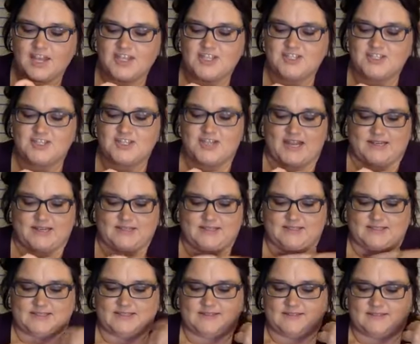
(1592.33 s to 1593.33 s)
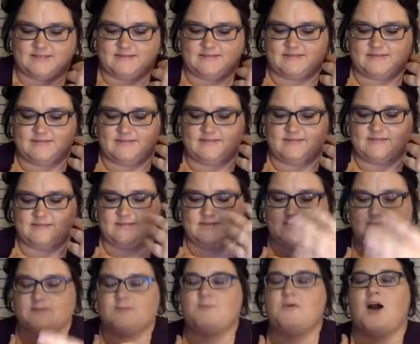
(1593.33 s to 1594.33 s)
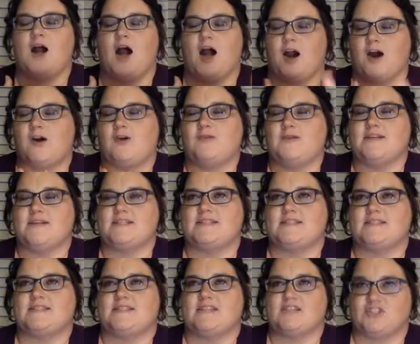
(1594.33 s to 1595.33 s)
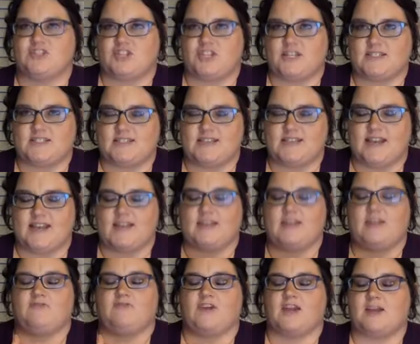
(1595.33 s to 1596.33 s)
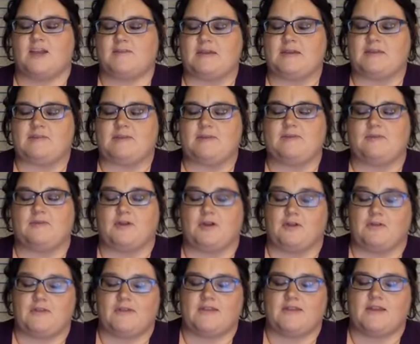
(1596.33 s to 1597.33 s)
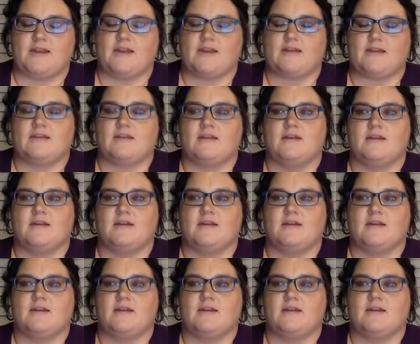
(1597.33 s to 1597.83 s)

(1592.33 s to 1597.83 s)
so that is, I always suggest that and recommend people going there